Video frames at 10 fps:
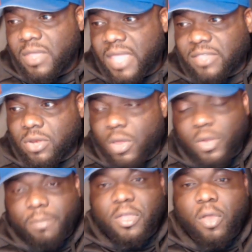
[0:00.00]
And, you know,
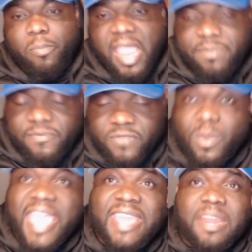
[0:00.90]
it'll be on pay-per-view,
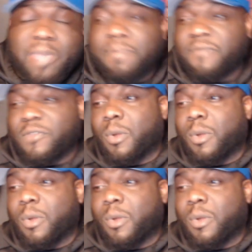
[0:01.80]
and a pay-per-view